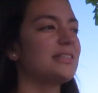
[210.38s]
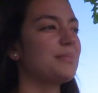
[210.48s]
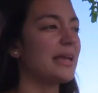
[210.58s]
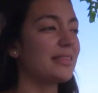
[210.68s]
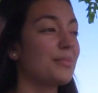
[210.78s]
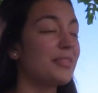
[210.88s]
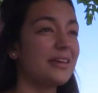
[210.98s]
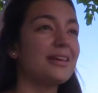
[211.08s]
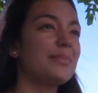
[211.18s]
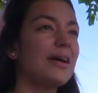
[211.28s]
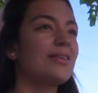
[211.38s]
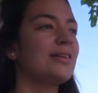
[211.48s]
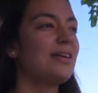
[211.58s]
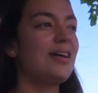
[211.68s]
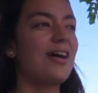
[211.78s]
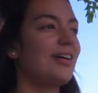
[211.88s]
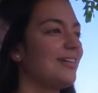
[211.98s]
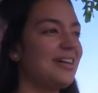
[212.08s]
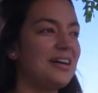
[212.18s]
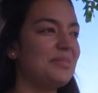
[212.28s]
and make them think about
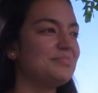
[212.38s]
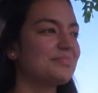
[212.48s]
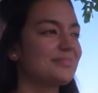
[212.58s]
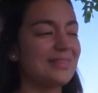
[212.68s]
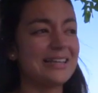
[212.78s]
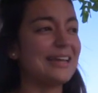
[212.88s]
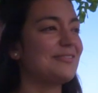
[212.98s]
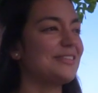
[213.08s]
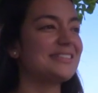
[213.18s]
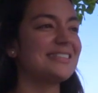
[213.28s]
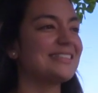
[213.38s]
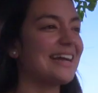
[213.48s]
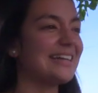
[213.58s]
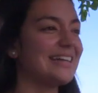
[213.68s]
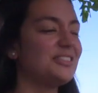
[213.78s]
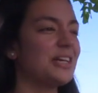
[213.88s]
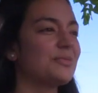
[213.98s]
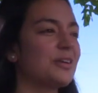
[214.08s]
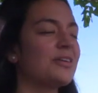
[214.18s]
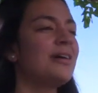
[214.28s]
life and society in general.